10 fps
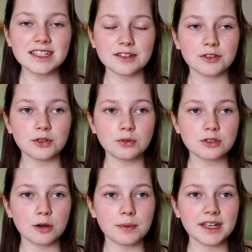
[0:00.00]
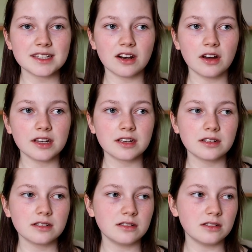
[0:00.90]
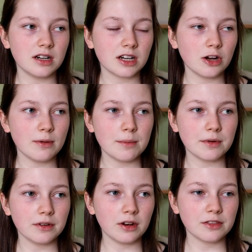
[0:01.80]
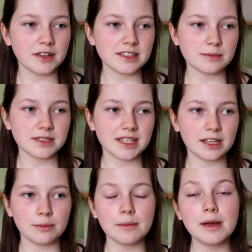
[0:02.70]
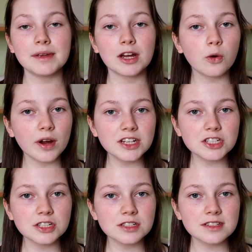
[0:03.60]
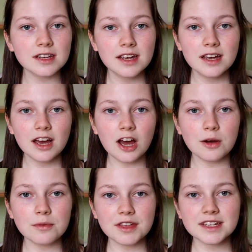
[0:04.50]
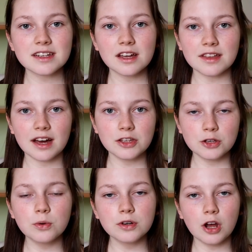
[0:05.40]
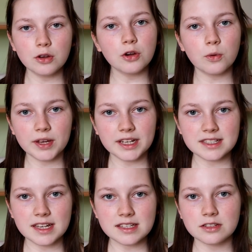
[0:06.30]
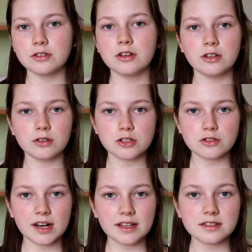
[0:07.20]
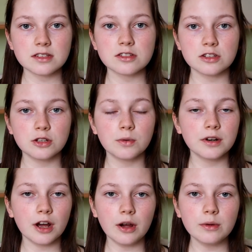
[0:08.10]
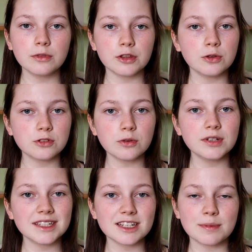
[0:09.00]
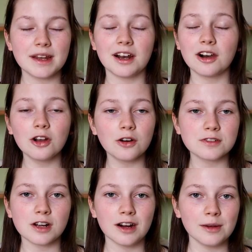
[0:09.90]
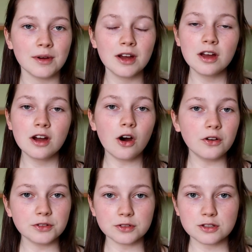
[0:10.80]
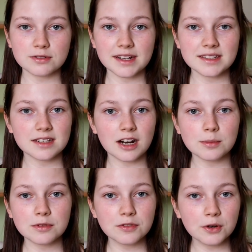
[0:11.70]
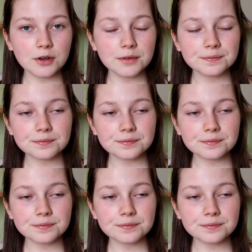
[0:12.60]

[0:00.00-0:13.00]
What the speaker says: difficult topics like, oh, I can't remember, things in particular, but maybe equations, things like that. You'll know your weaknesses and you'll know your strengths, so you'll know that you don't need to spend a lot of time on your strengths the night before,